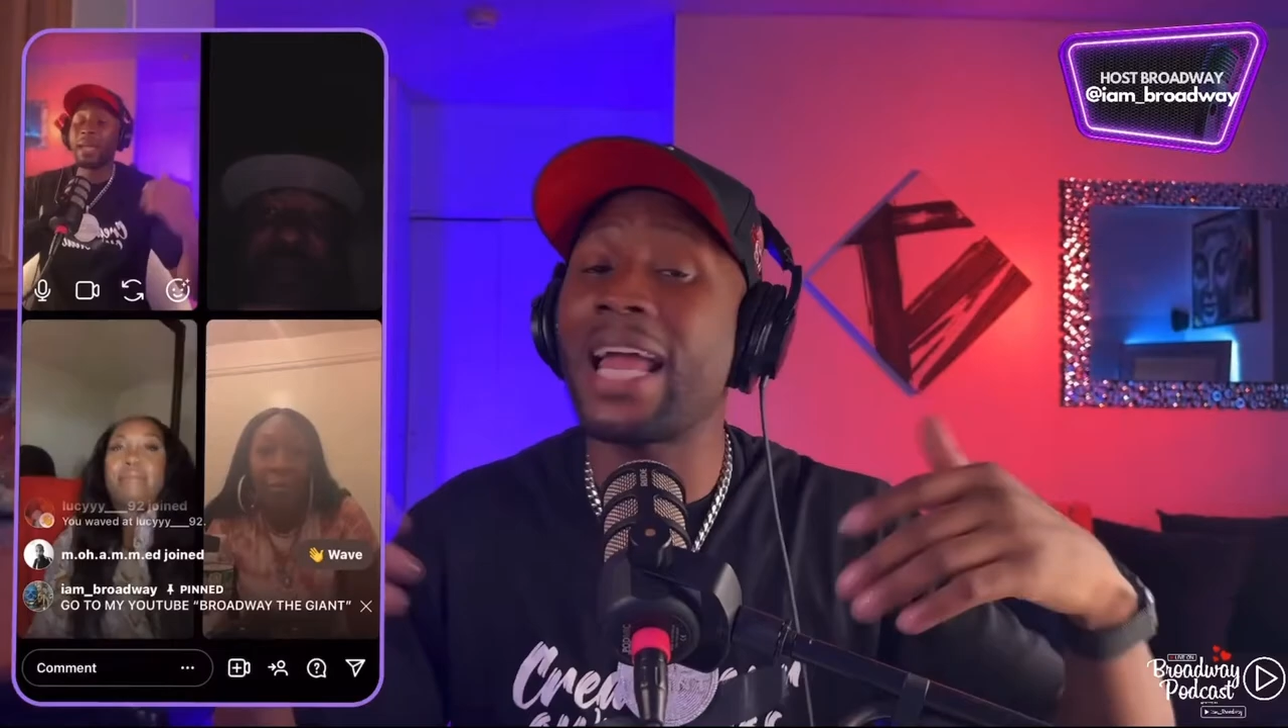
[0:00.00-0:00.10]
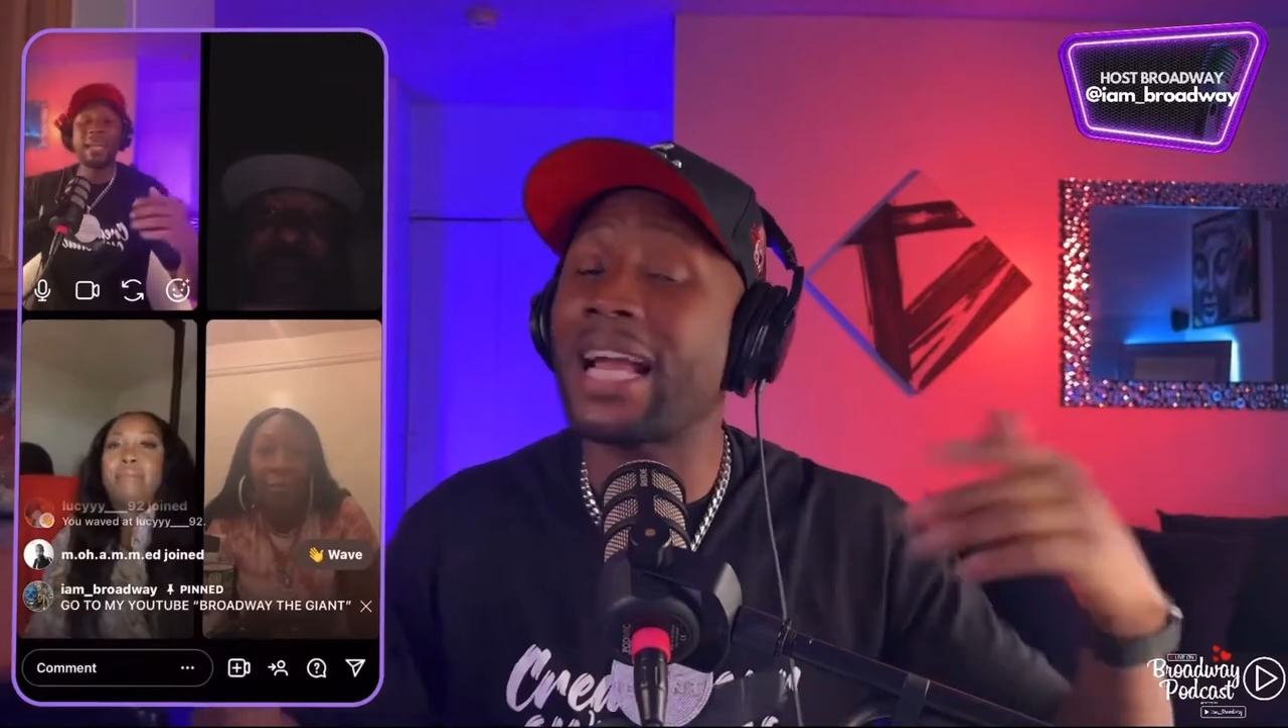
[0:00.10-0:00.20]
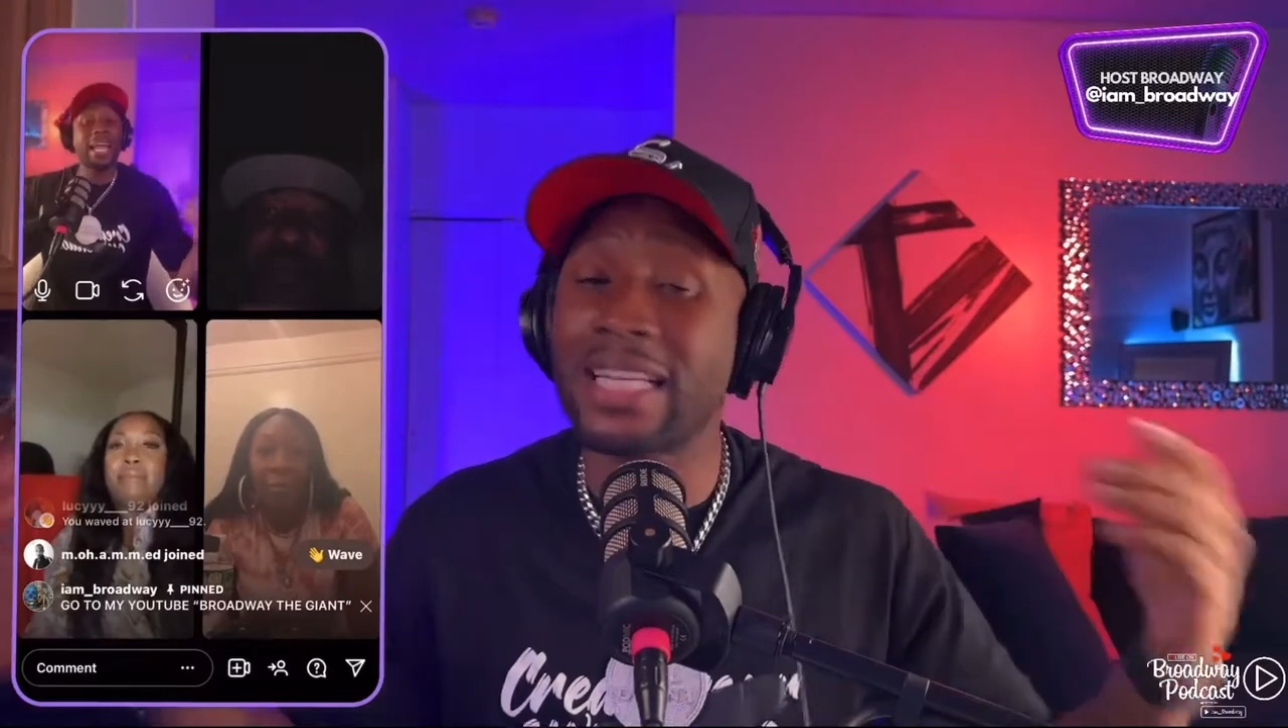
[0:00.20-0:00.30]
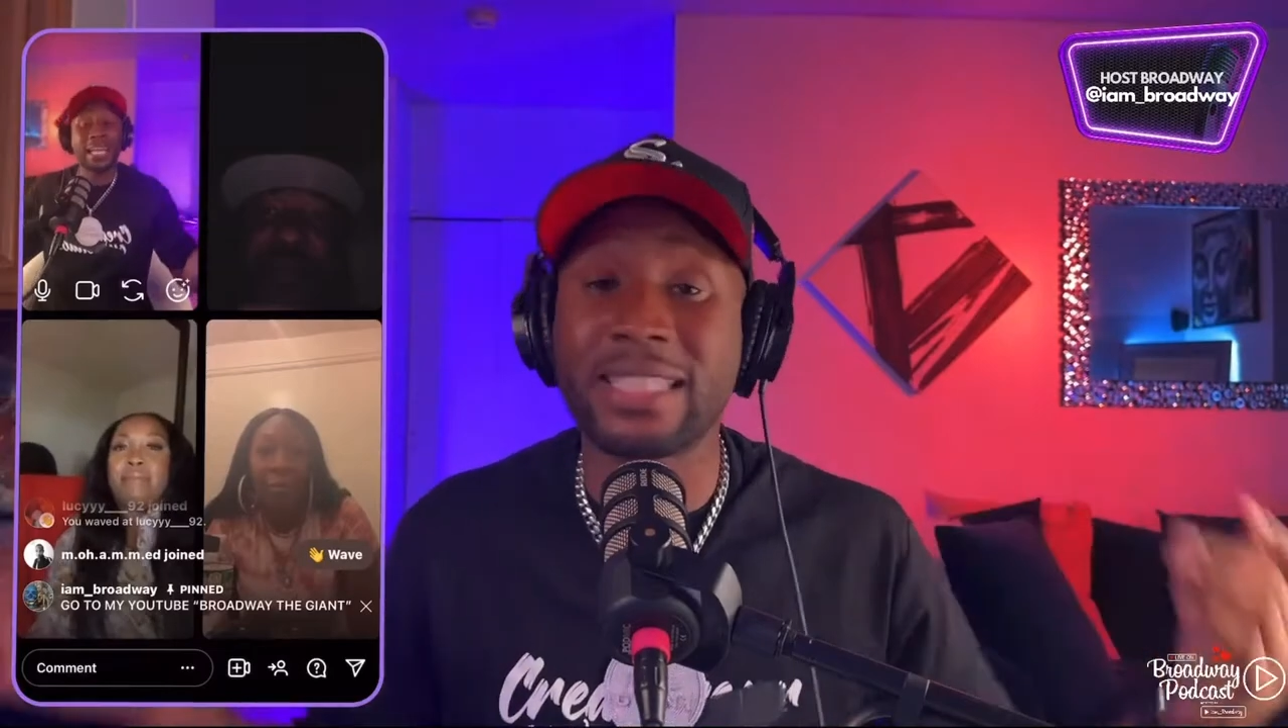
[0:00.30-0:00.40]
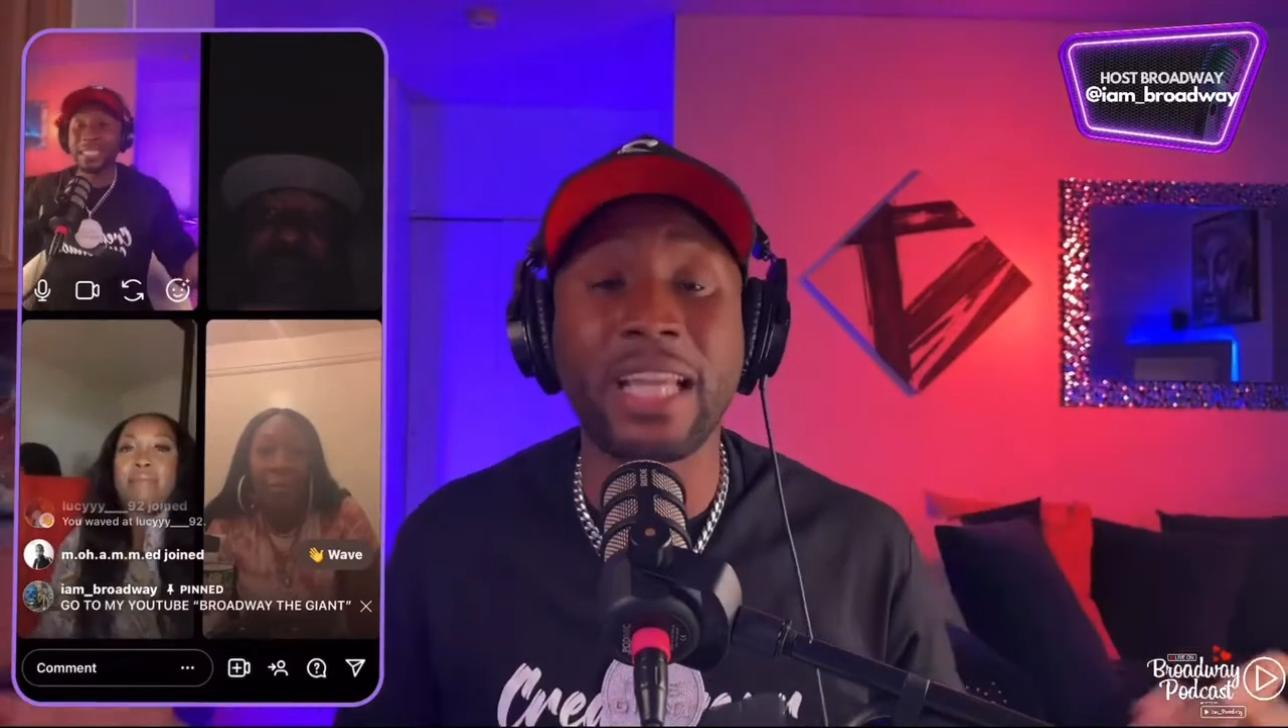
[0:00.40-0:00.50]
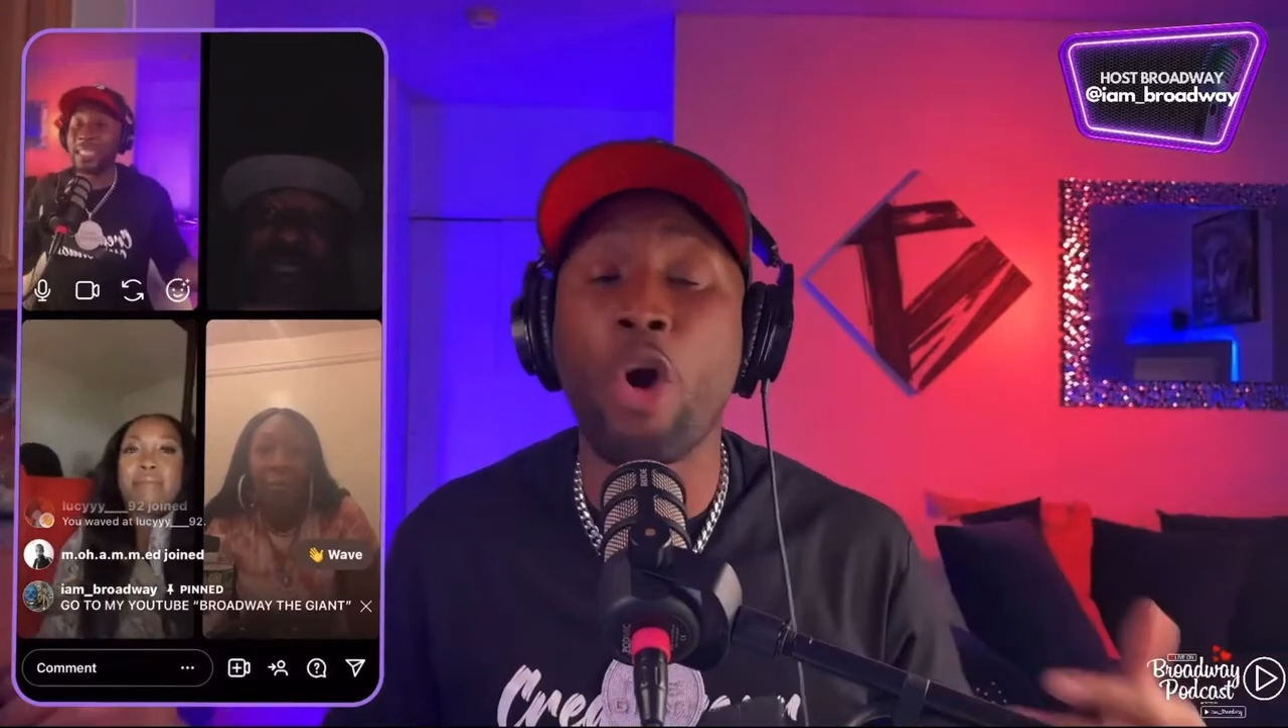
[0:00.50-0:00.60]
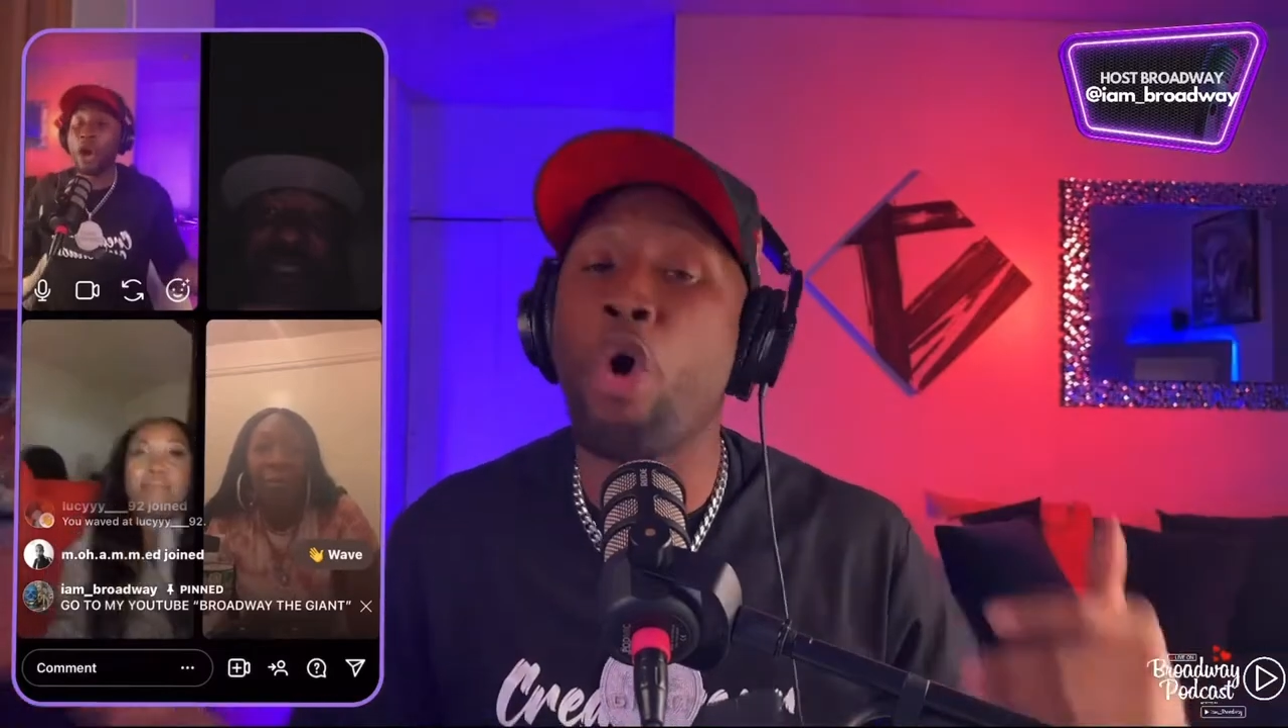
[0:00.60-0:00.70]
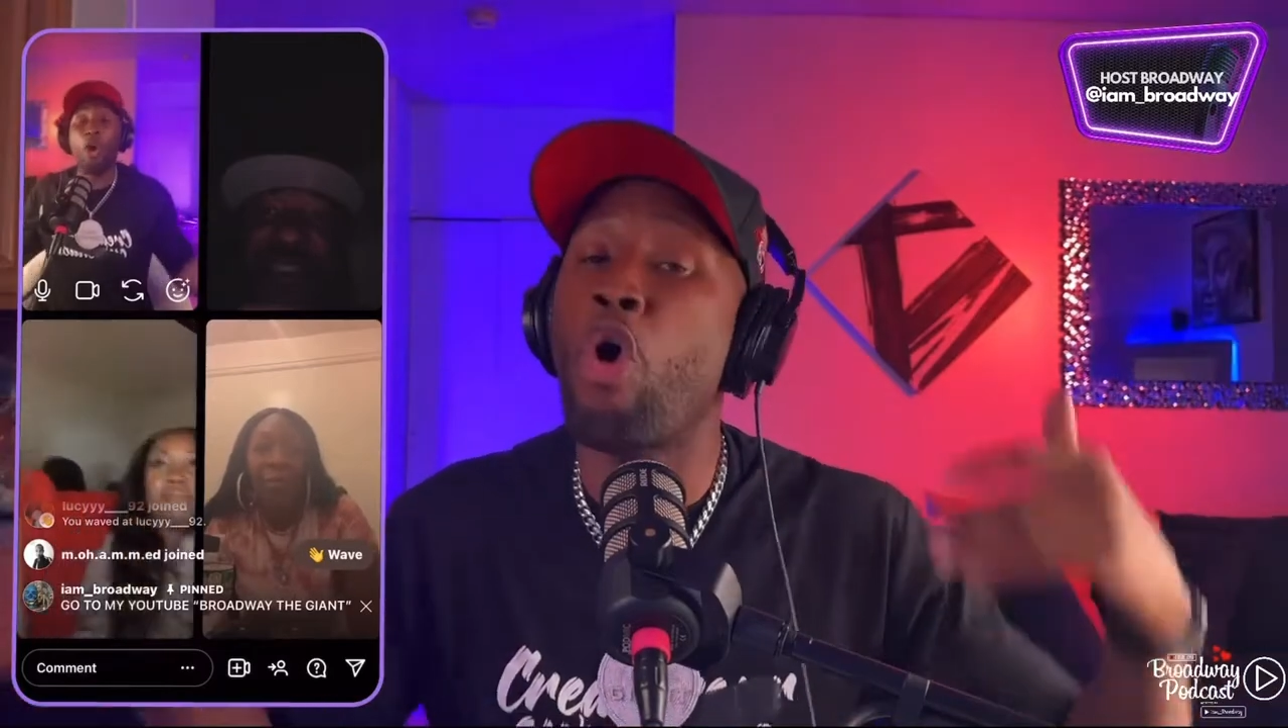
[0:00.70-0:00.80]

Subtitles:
like I said,